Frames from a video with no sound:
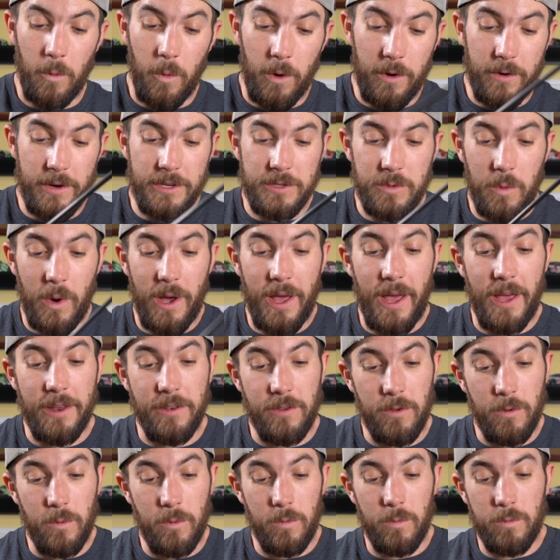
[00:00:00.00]
one reason why I
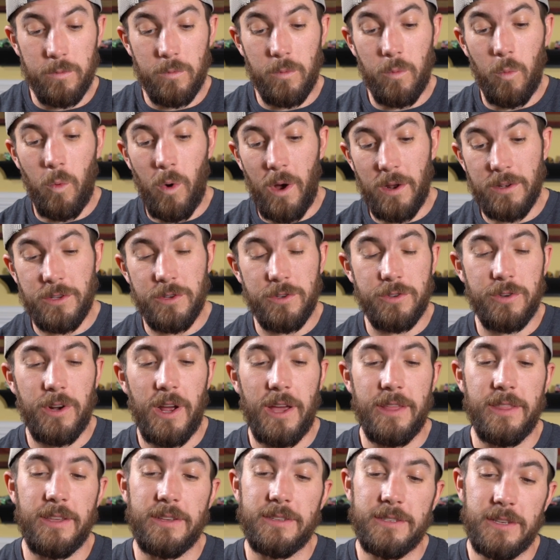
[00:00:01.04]
do want to
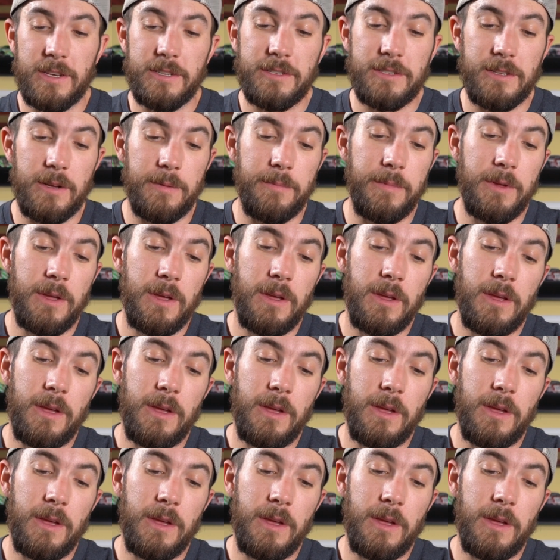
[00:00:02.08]
try this system